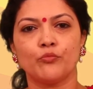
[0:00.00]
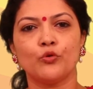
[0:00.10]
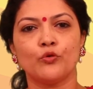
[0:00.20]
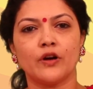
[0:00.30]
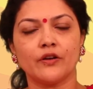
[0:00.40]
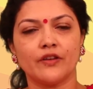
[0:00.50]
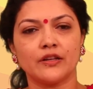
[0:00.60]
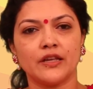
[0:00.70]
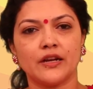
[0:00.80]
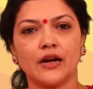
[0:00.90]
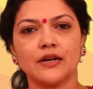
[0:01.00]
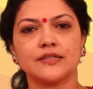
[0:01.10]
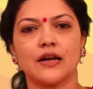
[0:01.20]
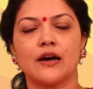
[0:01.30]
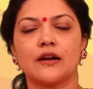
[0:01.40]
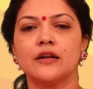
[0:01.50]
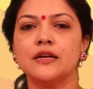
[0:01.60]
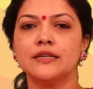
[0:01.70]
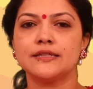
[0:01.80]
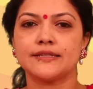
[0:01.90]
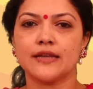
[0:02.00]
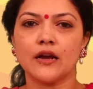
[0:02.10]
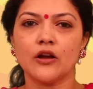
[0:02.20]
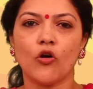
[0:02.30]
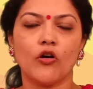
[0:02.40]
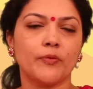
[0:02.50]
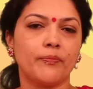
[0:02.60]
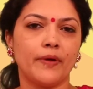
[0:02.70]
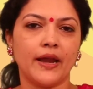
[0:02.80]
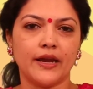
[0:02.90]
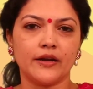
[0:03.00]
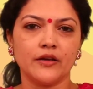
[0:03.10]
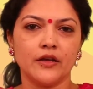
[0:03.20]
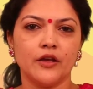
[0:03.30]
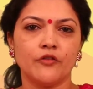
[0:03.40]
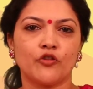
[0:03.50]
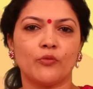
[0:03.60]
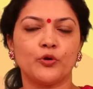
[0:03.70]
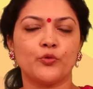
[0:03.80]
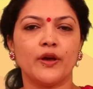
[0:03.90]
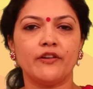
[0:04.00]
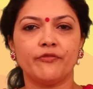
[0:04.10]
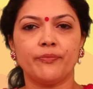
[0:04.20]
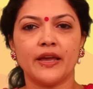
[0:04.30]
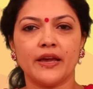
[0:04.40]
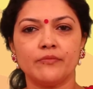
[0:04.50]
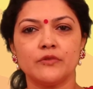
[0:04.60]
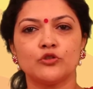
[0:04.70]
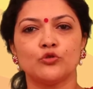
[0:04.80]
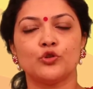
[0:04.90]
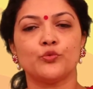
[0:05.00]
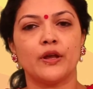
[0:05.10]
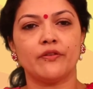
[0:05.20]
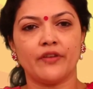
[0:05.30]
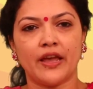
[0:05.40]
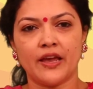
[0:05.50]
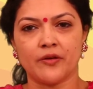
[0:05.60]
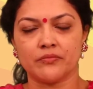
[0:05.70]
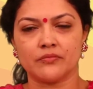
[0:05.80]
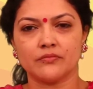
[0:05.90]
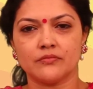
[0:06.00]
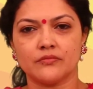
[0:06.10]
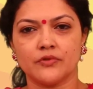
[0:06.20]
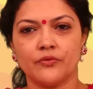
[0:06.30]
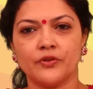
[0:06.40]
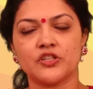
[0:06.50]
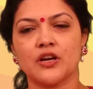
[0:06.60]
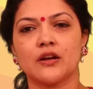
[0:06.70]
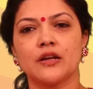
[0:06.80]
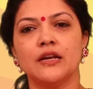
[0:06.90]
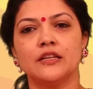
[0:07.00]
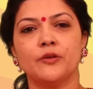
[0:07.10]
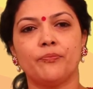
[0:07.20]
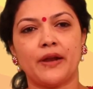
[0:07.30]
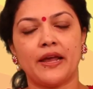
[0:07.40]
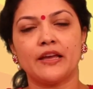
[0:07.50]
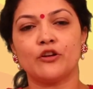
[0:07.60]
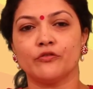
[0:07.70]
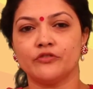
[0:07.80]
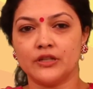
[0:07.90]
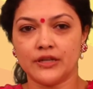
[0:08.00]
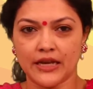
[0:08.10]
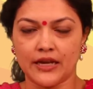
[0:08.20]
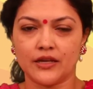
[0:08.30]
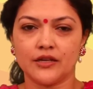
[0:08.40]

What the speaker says: Purvangvadi rags are sung or played from 12 pm to 12 am, which are the praher of the day,